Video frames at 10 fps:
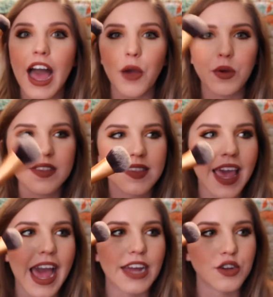I will
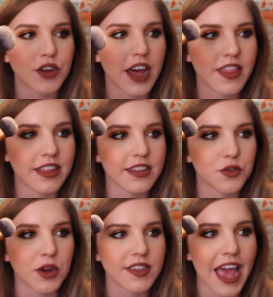say I do not think
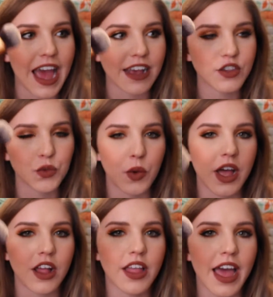this works as
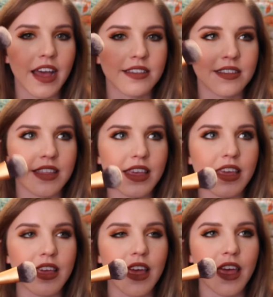well as
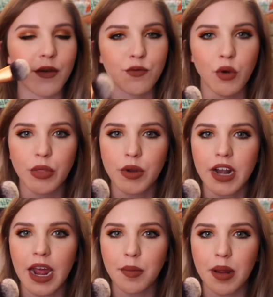the
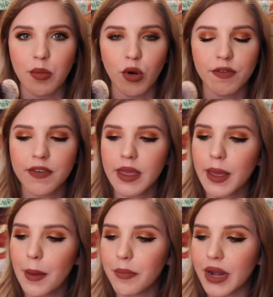M439 by
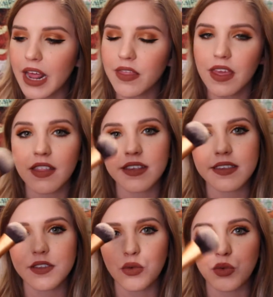Morphe, but I think
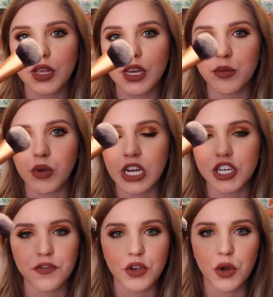this is a really good
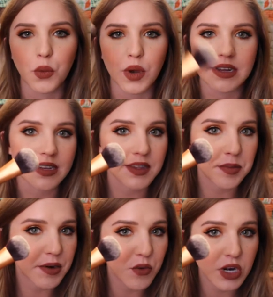brush. If you don't want to
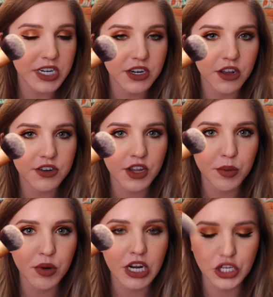spend $14 on
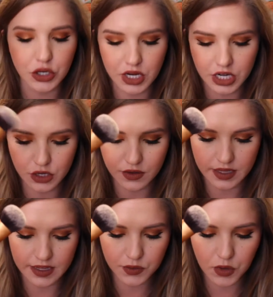a brush, you can use
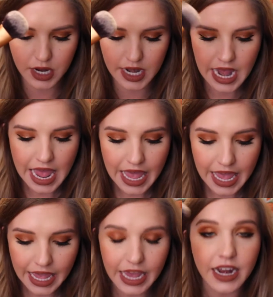this one,
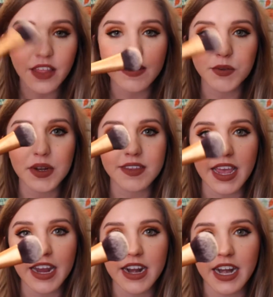and this one is
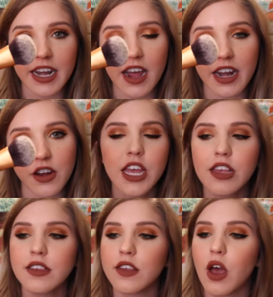$8.99.
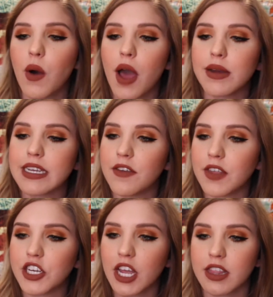So I would
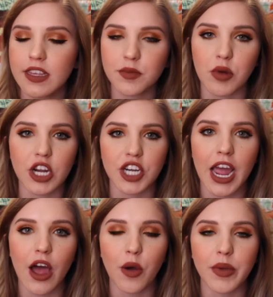definitely check this brush
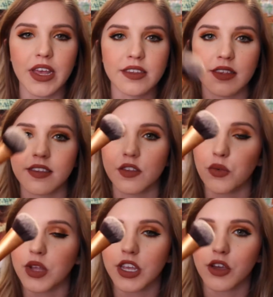out because this is a
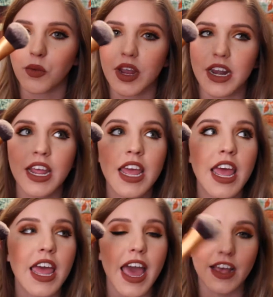really good one
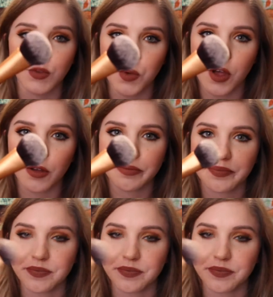as well.